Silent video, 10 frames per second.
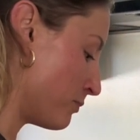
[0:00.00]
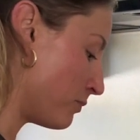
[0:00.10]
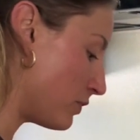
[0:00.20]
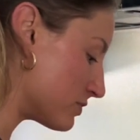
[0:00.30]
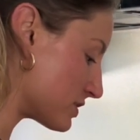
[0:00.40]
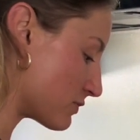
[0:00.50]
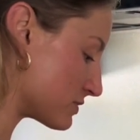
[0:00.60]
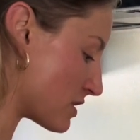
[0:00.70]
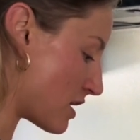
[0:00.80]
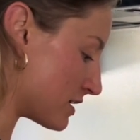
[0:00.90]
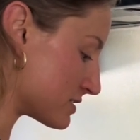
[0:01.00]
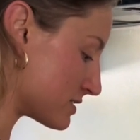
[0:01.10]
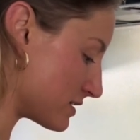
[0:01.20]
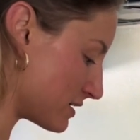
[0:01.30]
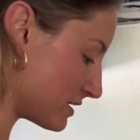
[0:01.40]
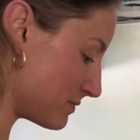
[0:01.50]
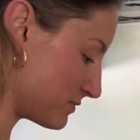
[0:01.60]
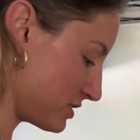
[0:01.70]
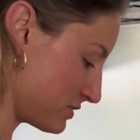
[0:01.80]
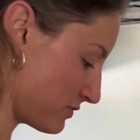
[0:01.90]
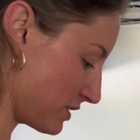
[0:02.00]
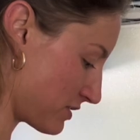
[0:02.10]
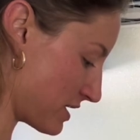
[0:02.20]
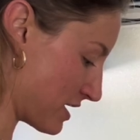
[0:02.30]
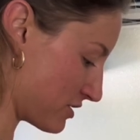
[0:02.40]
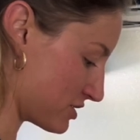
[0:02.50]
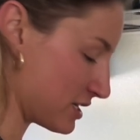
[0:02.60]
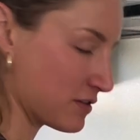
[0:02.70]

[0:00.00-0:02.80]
Music was awesome. Just really good energy.